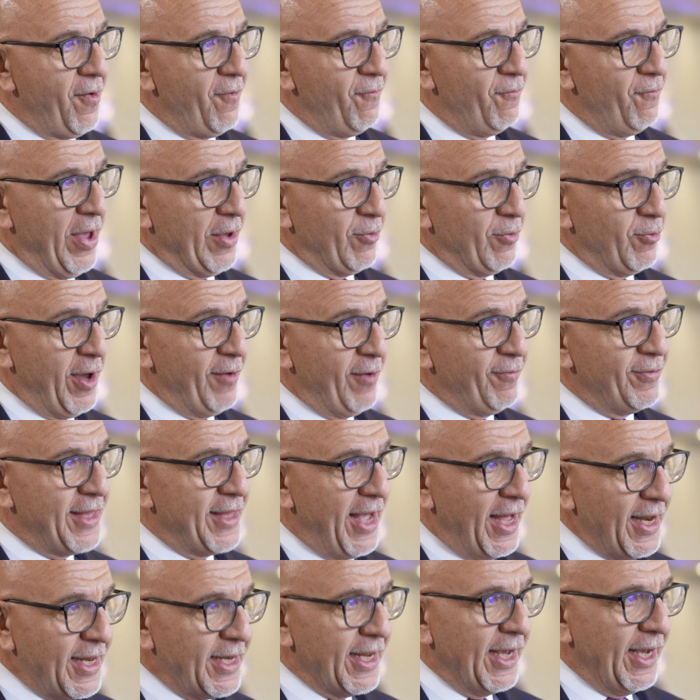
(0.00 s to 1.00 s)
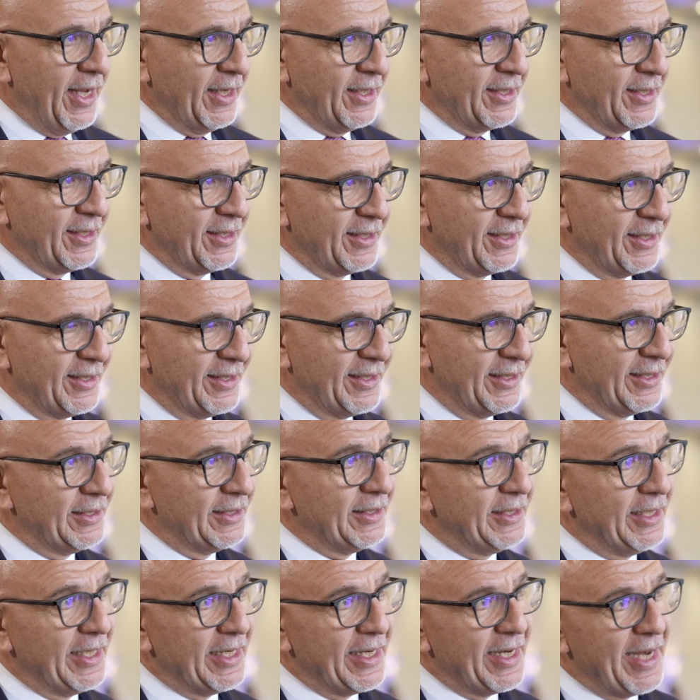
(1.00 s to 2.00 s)
When we have done that,
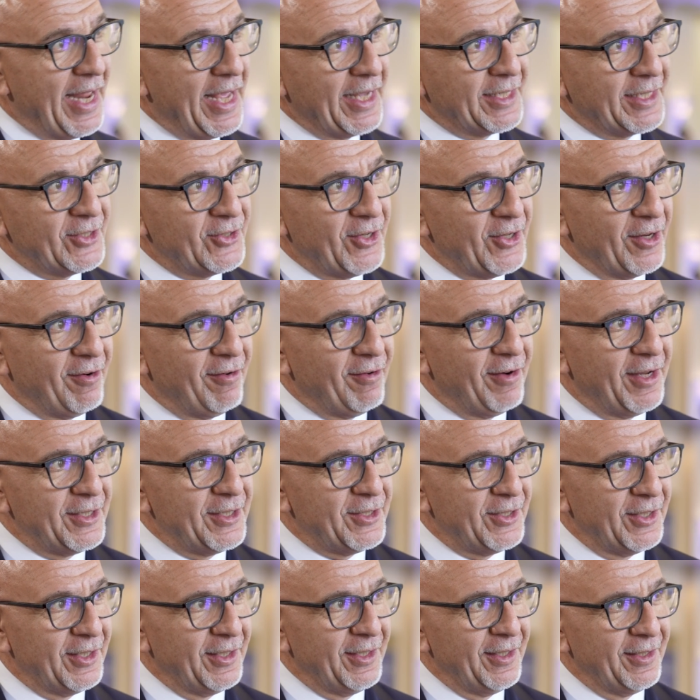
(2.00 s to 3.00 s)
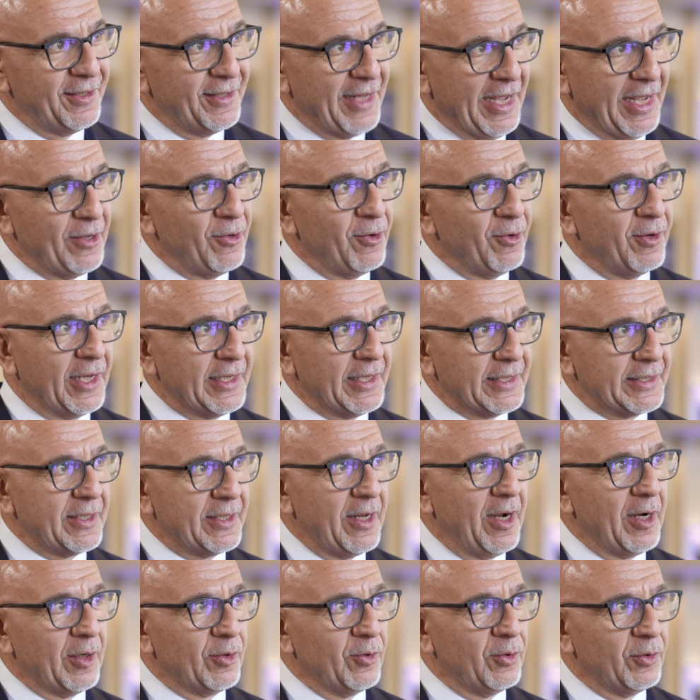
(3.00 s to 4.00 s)
the next generation, then you can
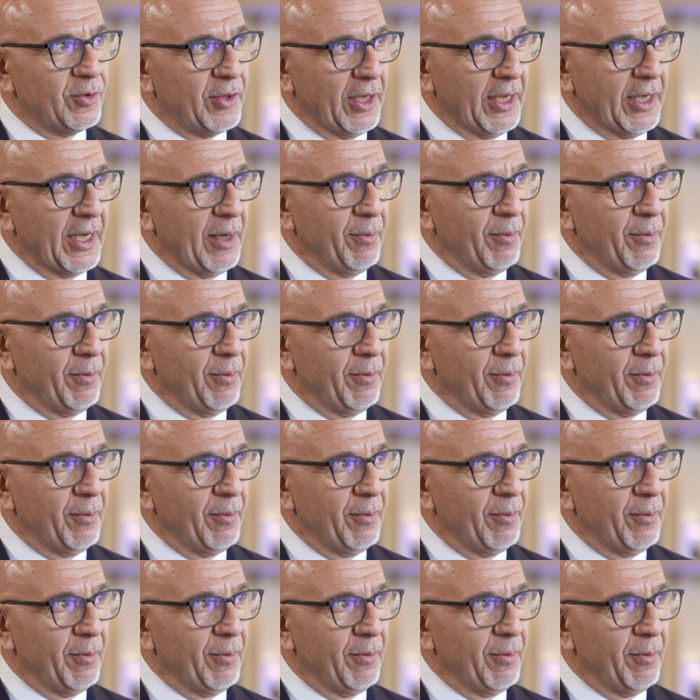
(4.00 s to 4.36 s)
start to think